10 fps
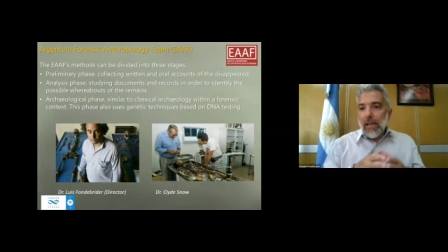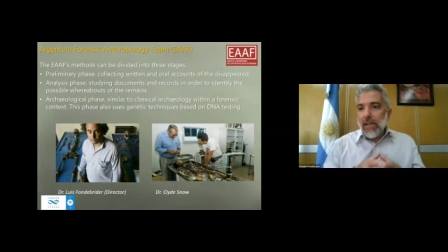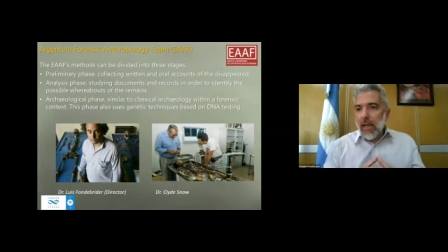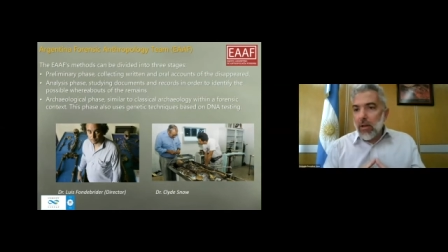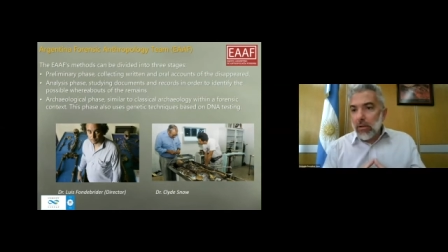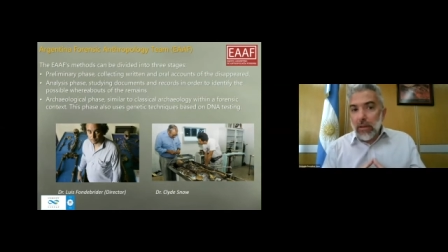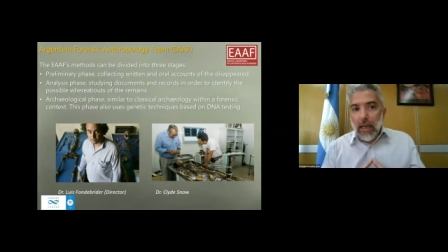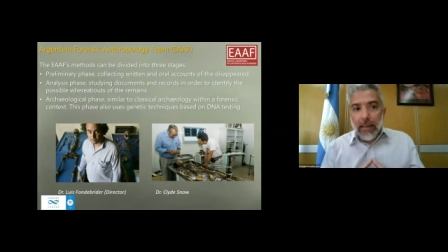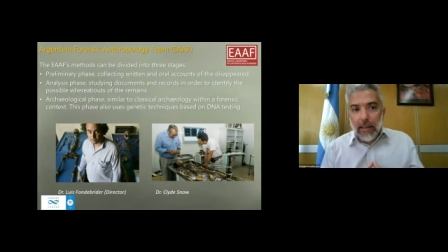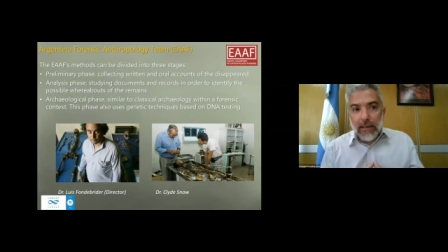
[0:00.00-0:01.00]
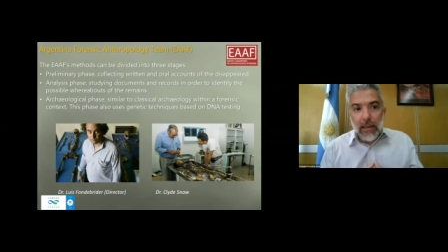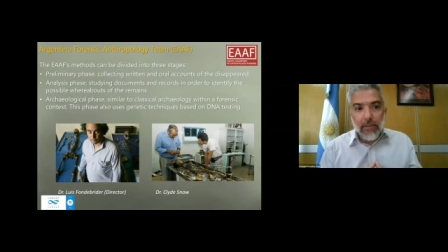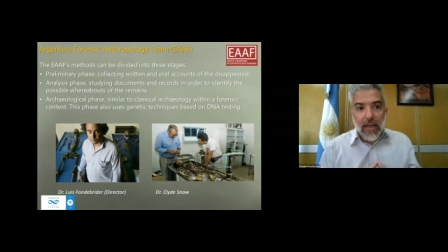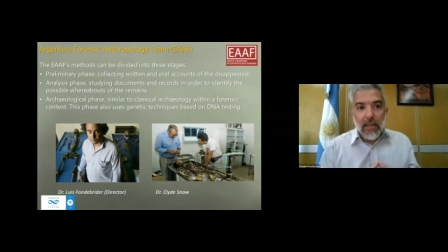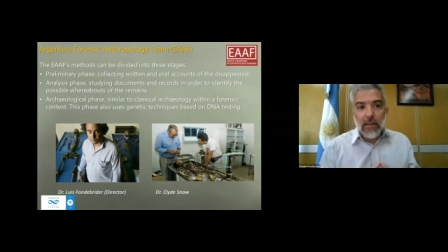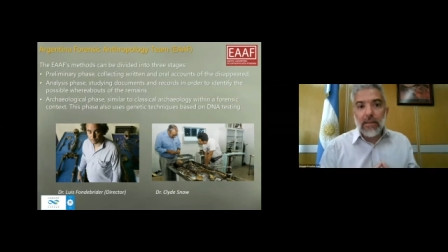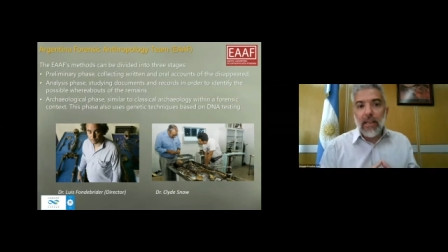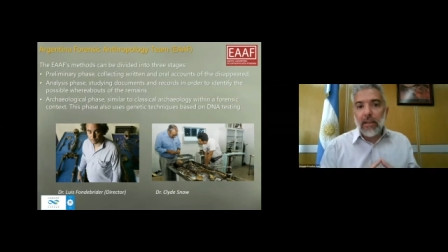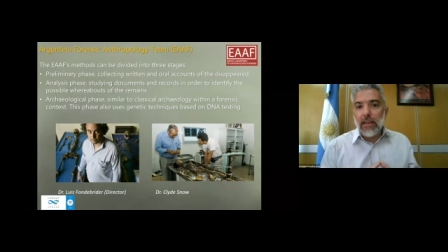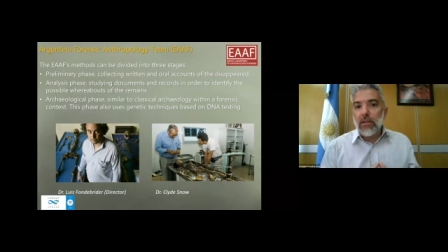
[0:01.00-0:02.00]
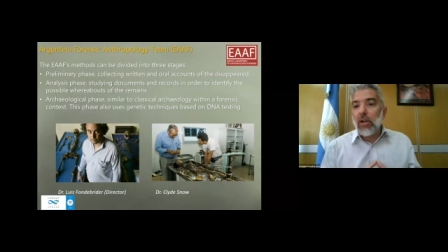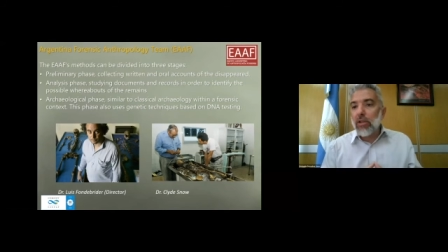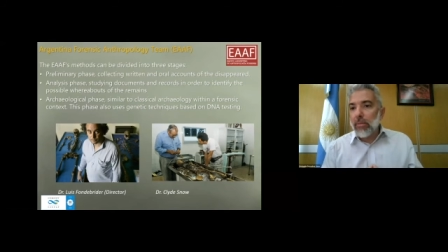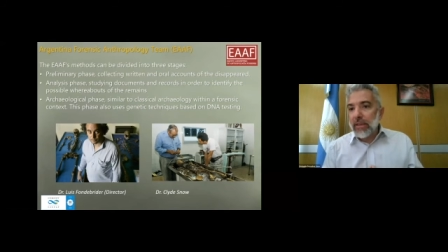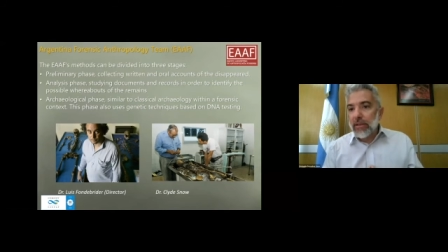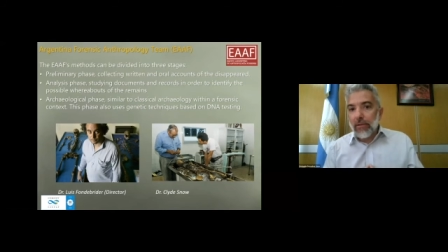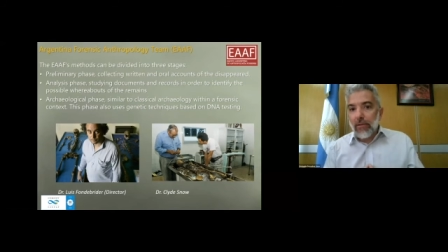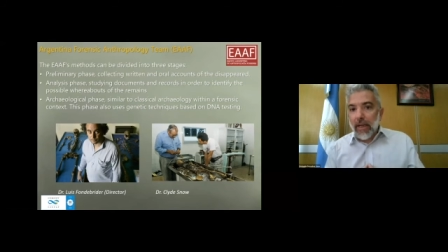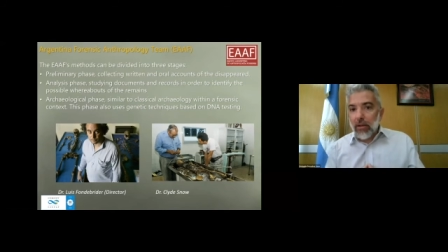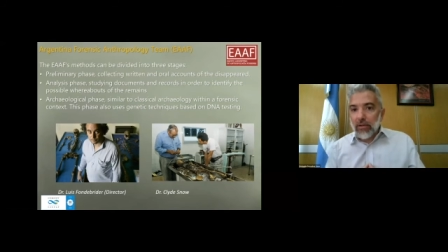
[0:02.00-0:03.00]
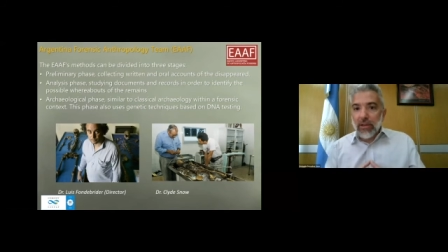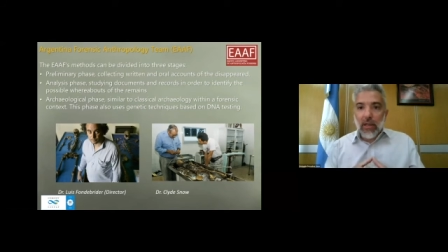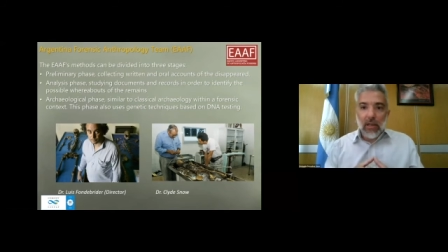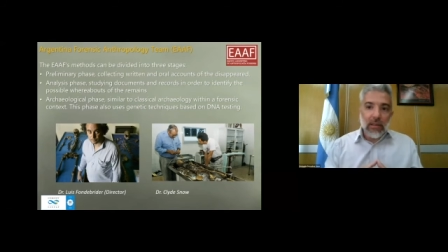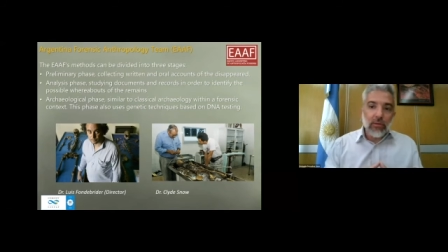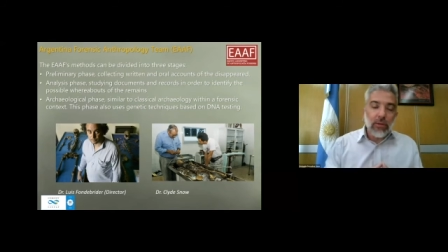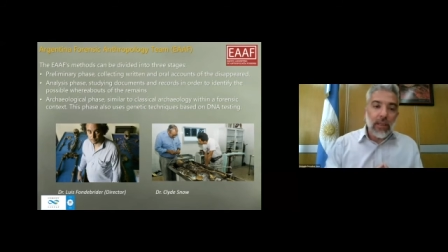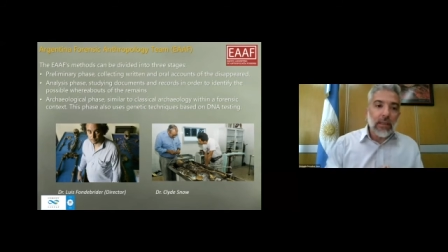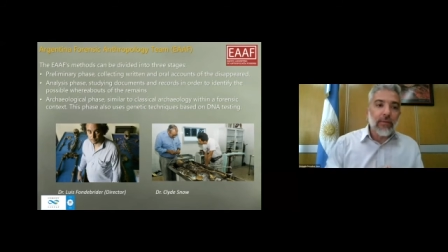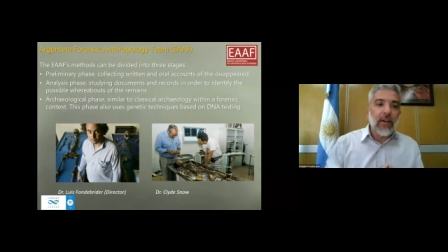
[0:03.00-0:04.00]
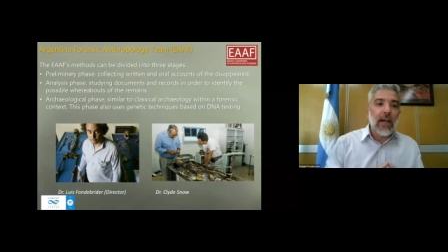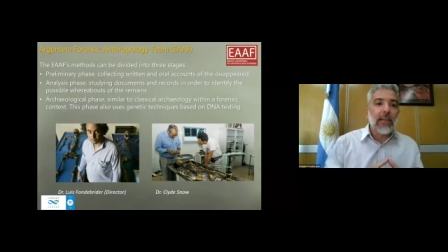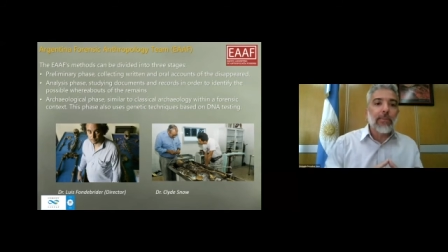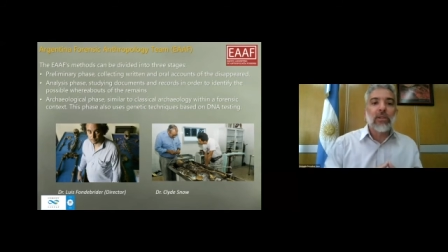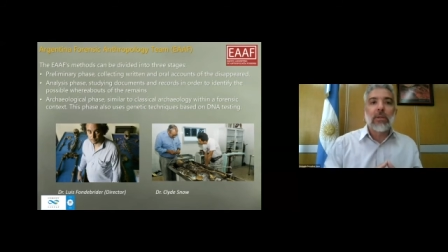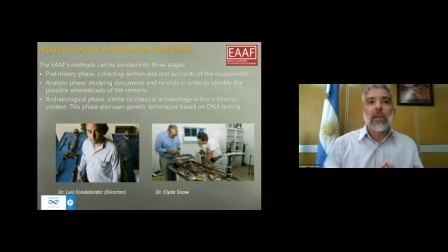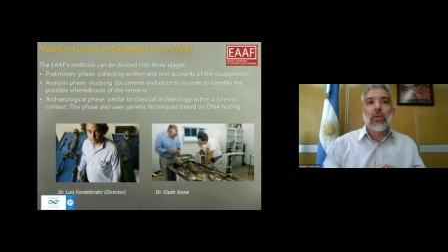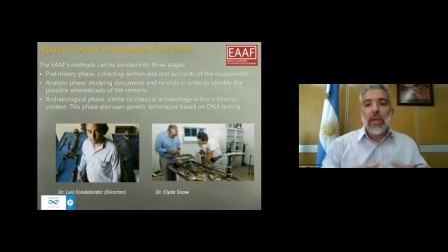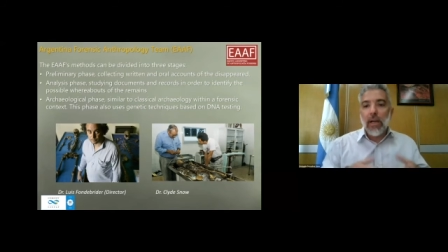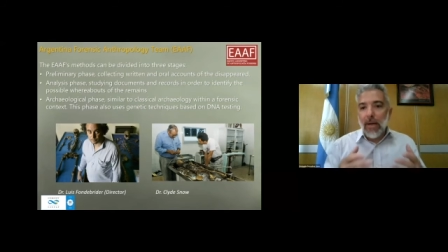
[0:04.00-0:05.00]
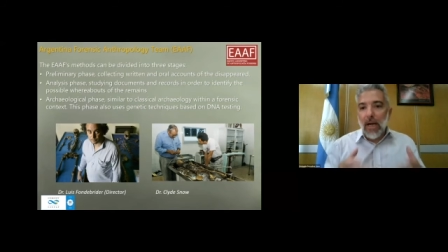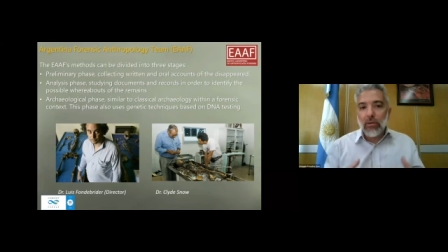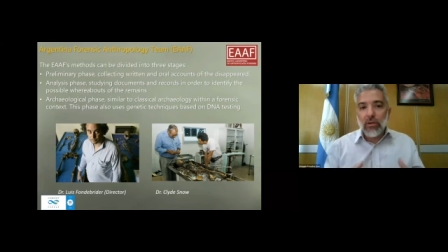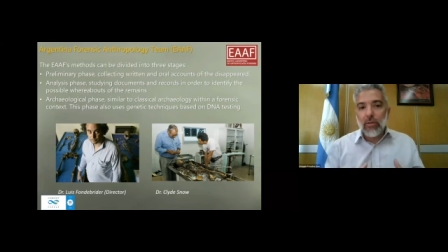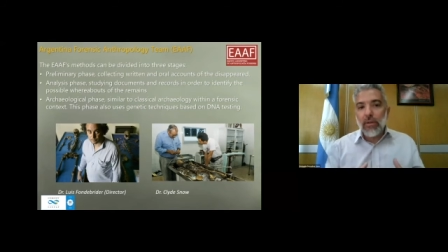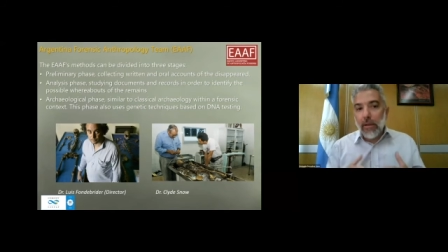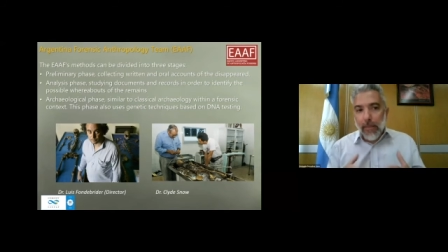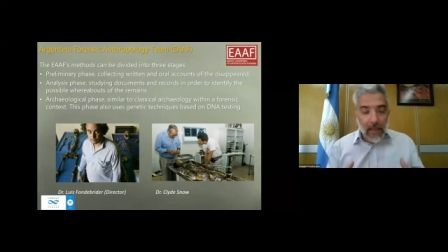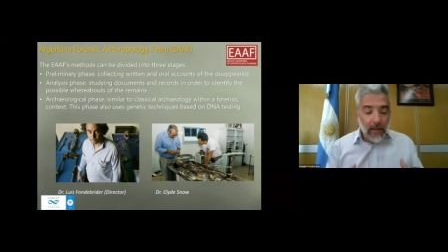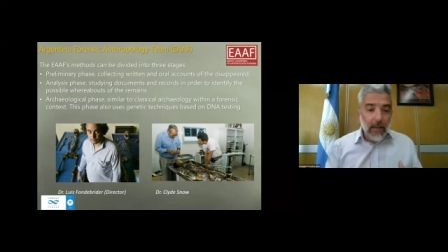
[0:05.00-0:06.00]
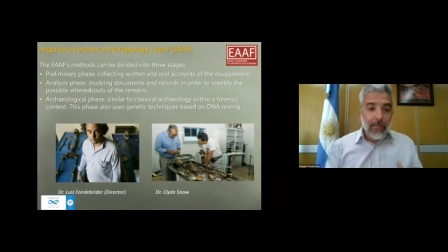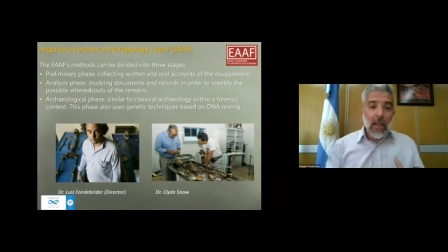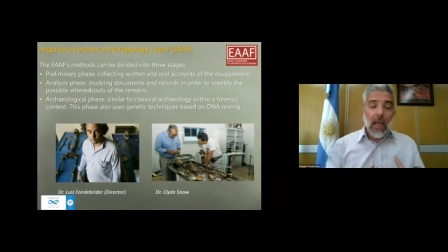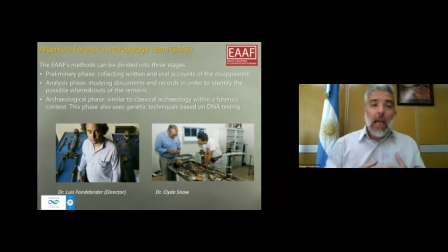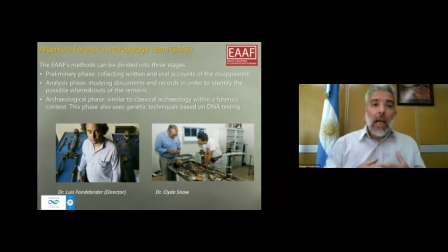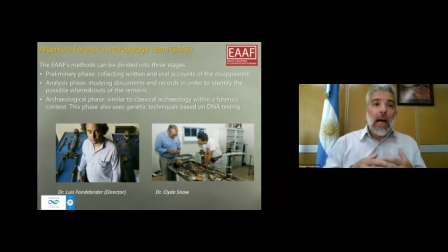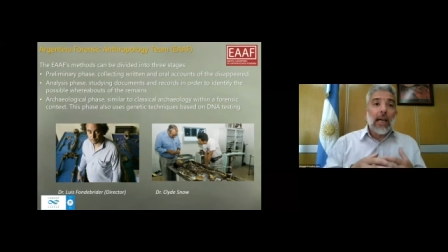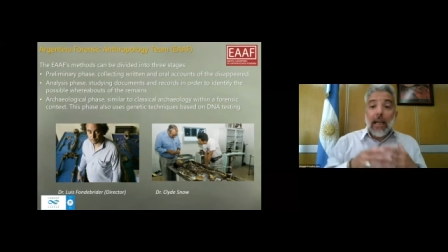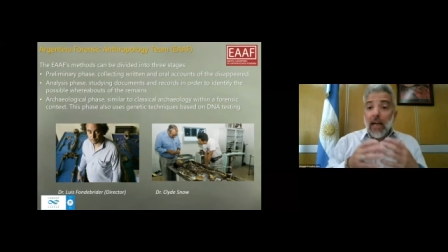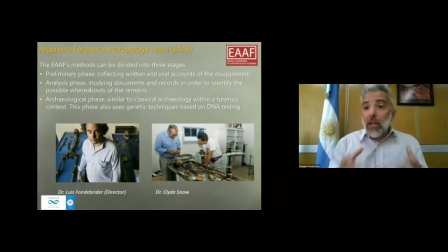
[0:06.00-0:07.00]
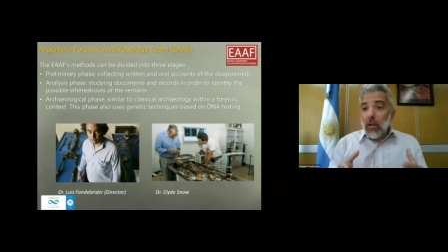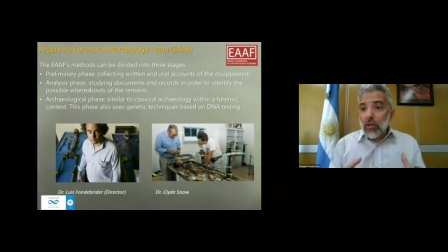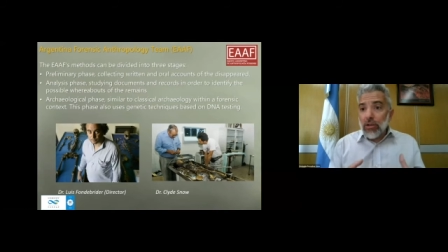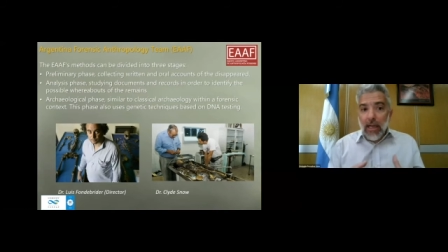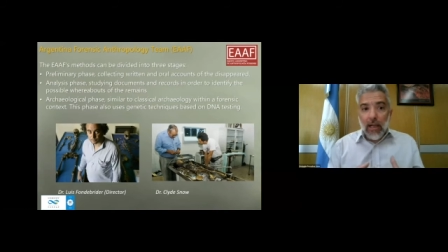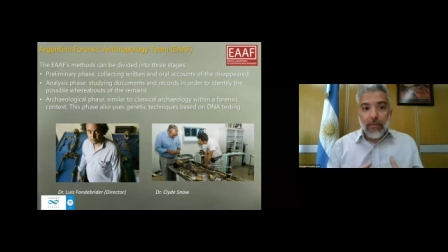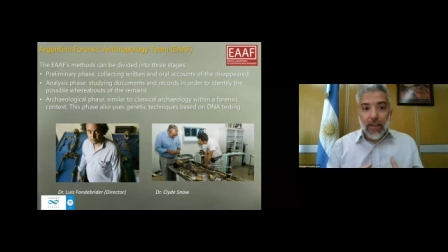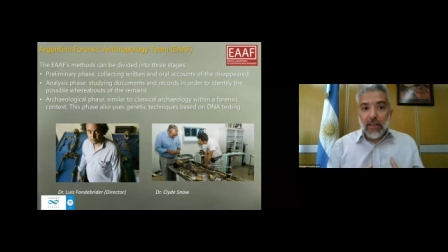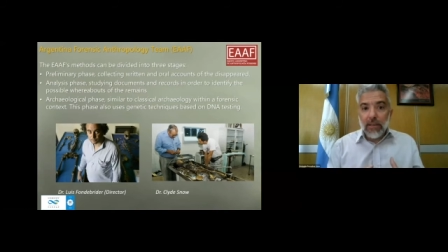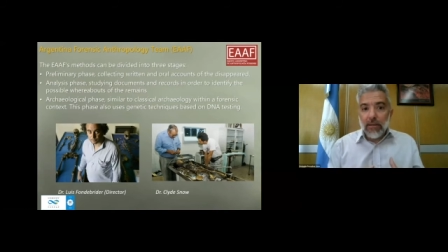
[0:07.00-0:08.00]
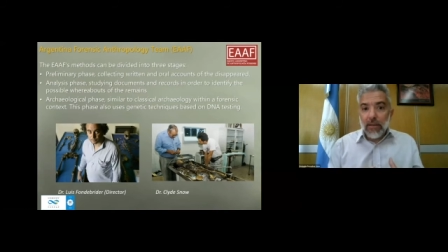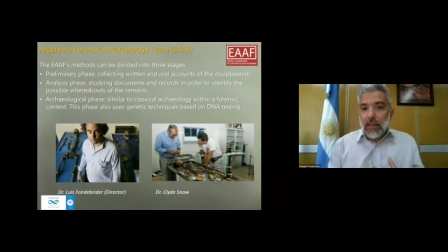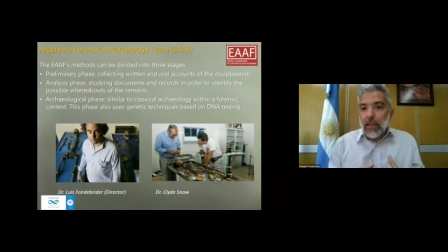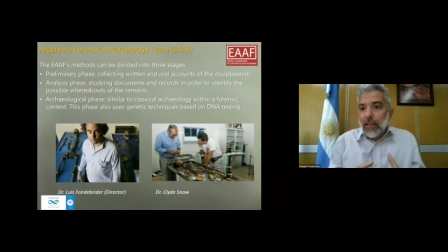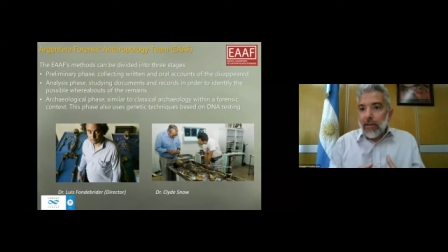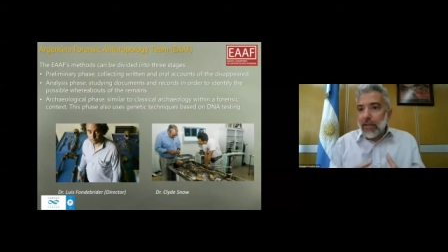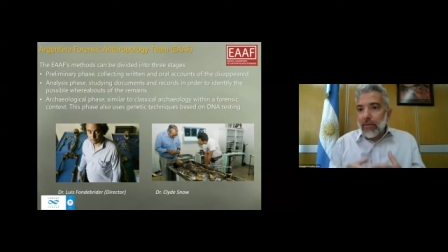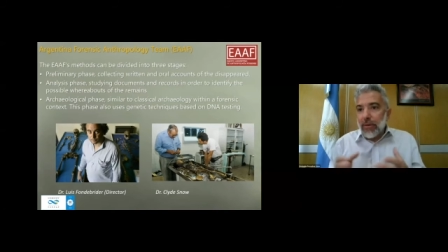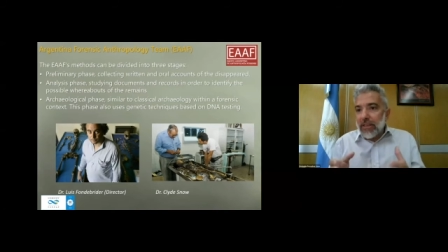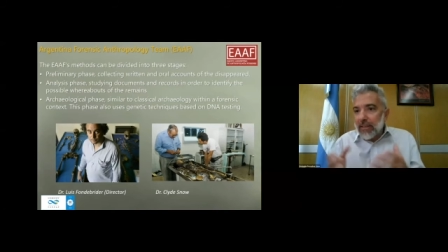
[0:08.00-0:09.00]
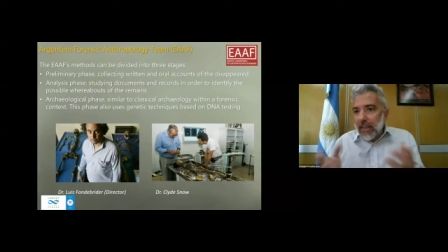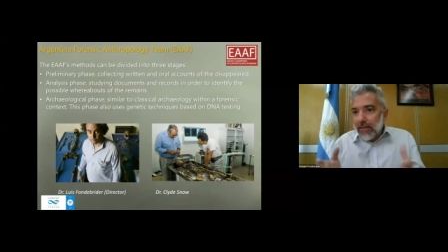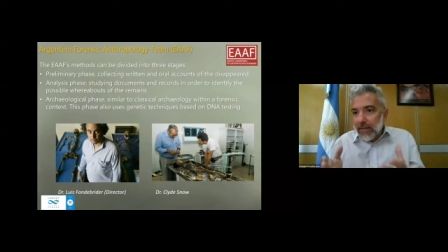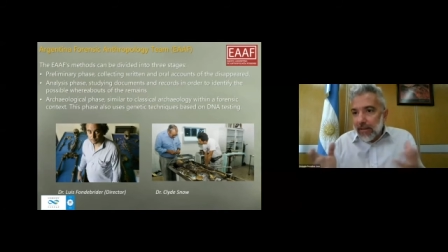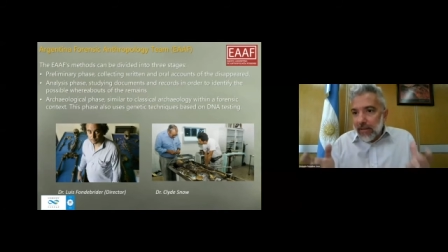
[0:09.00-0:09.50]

A second analysis phase, studying documents and records in order to identify the possible whereabouts of the remains. And an archaeological phase, uh, which is a,